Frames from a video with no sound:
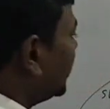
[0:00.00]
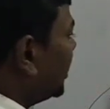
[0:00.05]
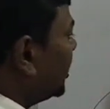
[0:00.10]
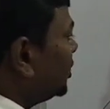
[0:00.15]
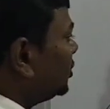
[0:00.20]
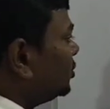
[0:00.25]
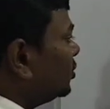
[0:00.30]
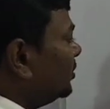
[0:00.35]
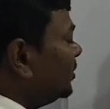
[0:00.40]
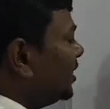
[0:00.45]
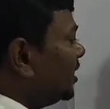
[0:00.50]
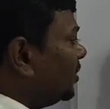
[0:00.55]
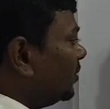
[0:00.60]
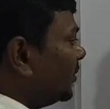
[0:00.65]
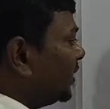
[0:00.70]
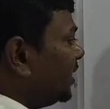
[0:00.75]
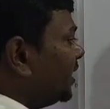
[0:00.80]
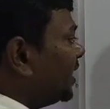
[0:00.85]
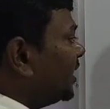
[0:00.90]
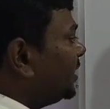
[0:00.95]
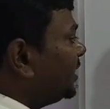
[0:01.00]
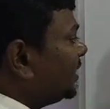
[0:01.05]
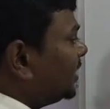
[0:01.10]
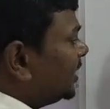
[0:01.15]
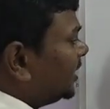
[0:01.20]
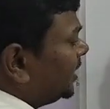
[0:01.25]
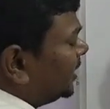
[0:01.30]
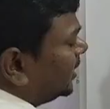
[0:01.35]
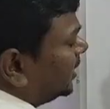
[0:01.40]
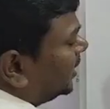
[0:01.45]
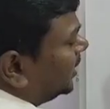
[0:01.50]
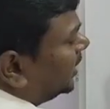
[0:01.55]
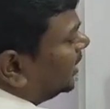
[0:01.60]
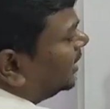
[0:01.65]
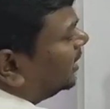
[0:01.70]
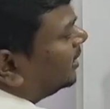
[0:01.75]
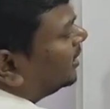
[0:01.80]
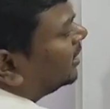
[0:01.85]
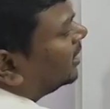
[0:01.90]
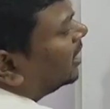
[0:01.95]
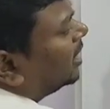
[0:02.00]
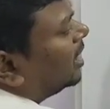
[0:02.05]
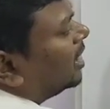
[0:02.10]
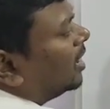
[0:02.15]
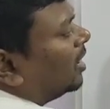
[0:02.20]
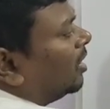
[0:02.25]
going to be oriented in